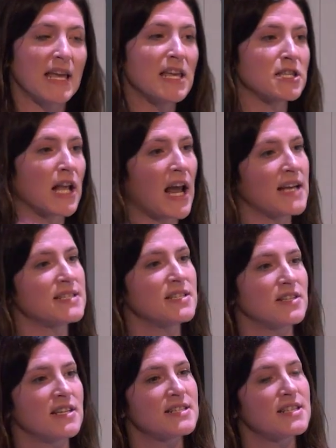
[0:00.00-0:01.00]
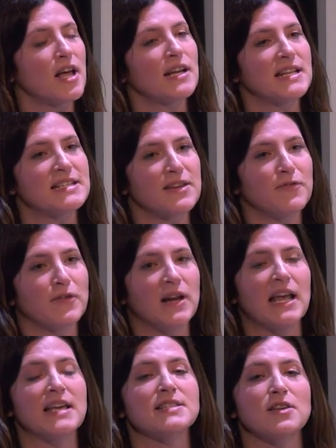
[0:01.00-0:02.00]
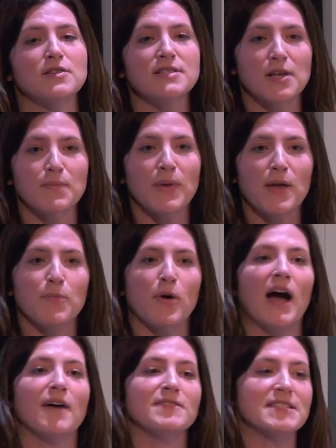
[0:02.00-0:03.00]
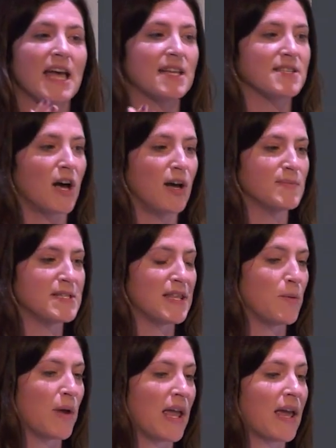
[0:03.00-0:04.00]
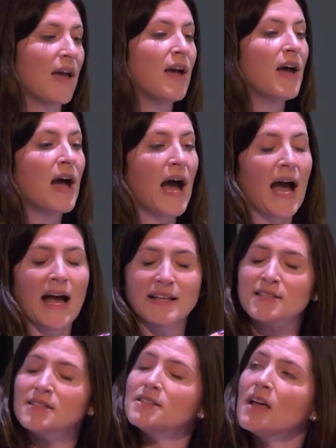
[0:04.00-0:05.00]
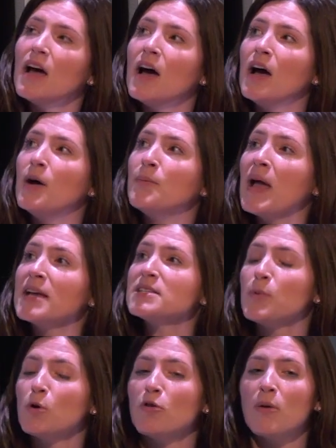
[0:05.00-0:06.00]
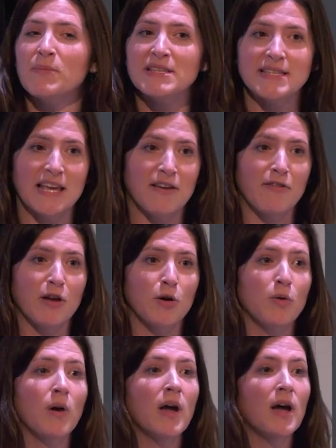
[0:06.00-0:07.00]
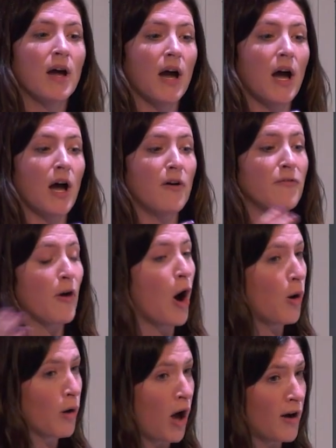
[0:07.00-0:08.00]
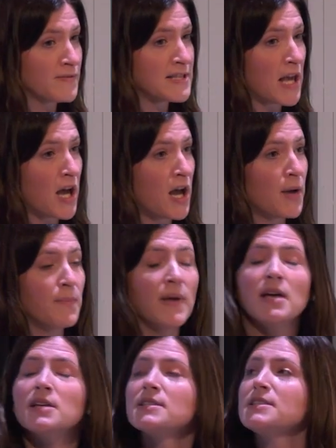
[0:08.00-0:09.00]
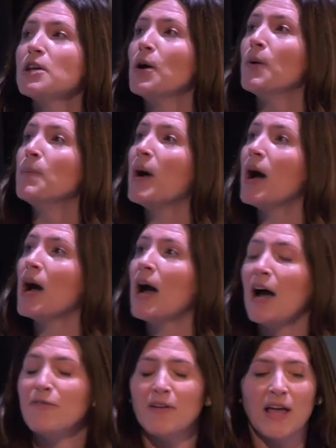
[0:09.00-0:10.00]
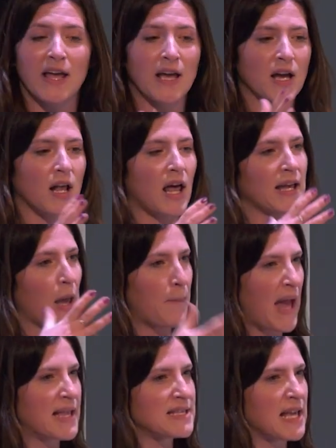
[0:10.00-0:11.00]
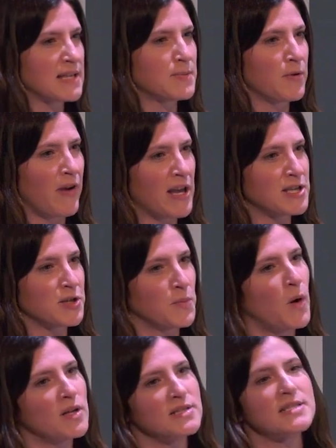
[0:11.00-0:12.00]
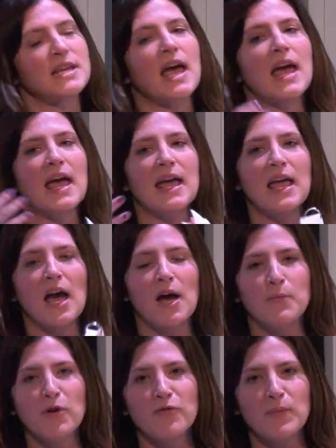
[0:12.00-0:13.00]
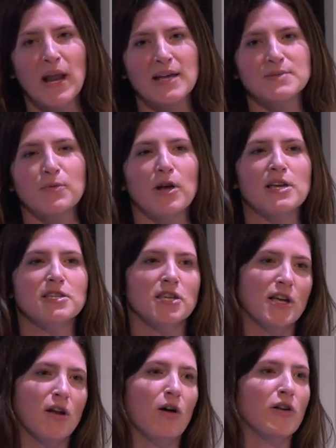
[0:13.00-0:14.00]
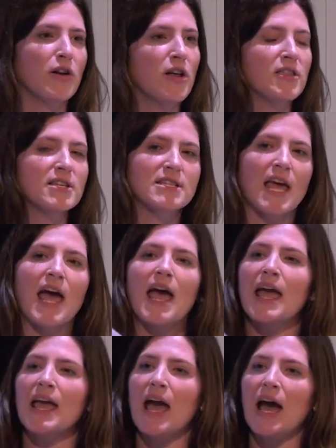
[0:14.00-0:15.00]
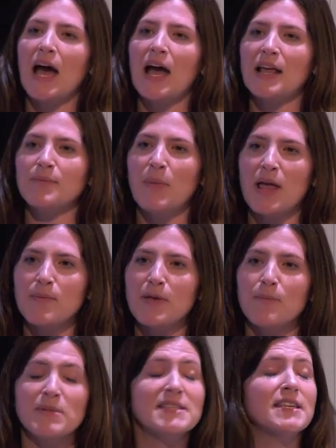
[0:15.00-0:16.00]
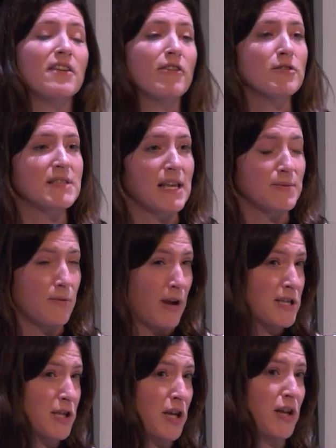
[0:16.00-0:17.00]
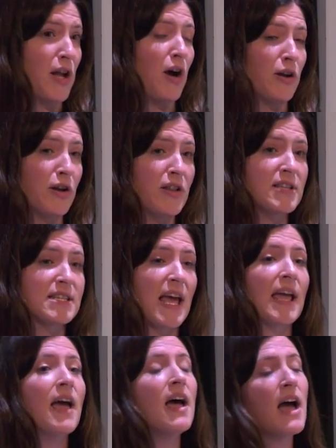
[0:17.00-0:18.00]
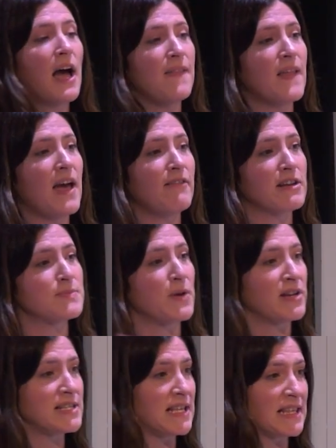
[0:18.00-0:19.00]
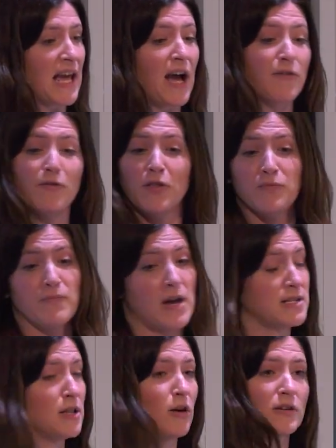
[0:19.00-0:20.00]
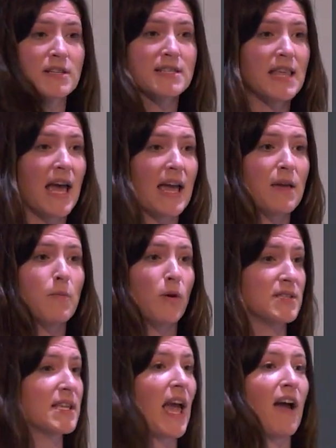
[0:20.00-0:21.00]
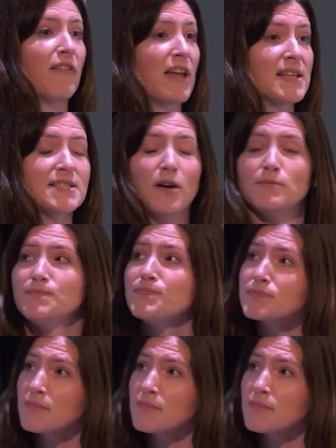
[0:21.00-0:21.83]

Each class has slightly differently, so some people have set times in the week and explore a material for a whole half term. Some are having like a paint exploration one day, a movement exploration on another day, and maybe a materials exploration on another day, and they're experiencing that for as long as they want to carry it on.